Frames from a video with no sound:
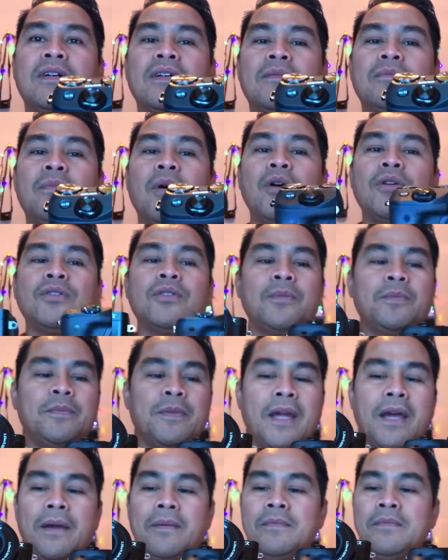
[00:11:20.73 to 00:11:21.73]
both of
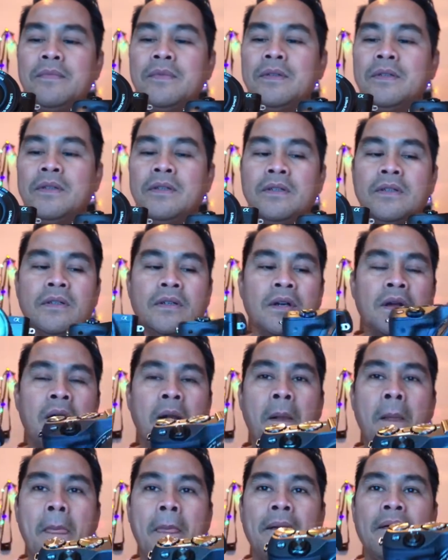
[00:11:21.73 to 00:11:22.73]
them,
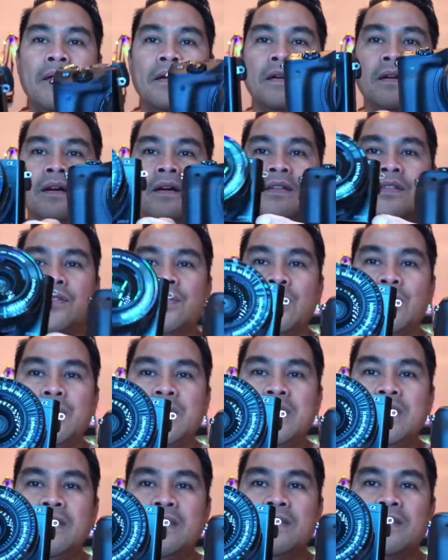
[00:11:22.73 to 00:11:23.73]

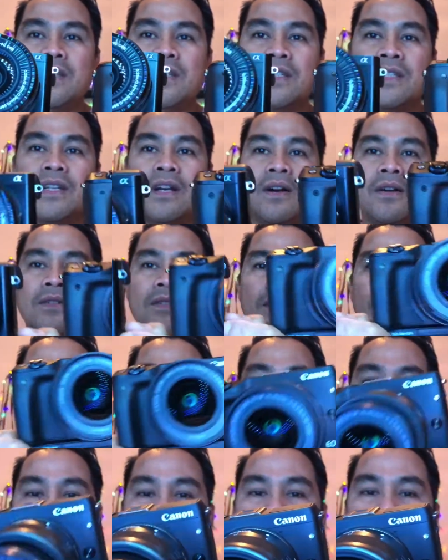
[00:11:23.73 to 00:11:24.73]
Sony
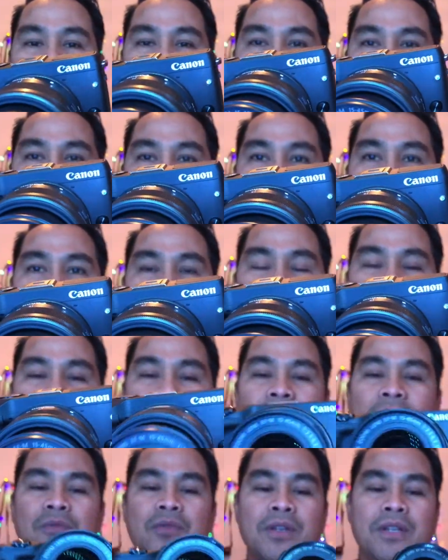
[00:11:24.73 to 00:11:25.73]
6000 and
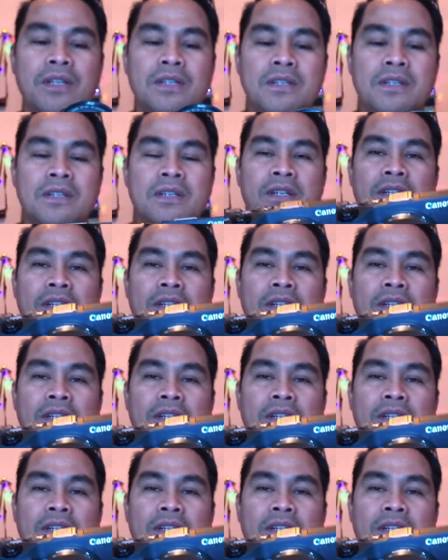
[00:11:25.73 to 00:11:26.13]
Canon M3,